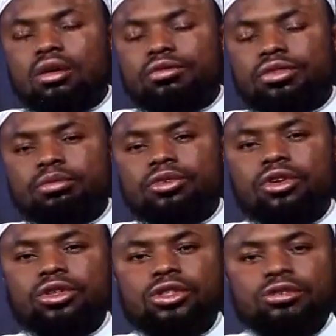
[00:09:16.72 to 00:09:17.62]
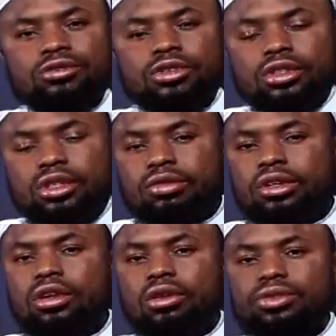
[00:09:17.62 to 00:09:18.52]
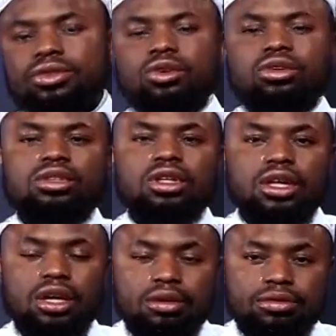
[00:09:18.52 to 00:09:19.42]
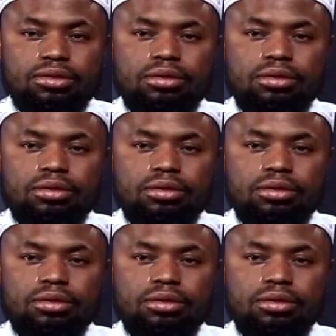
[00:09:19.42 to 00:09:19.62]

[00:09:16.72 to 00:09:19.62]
From verse fifty-seven of Surat Al Kahf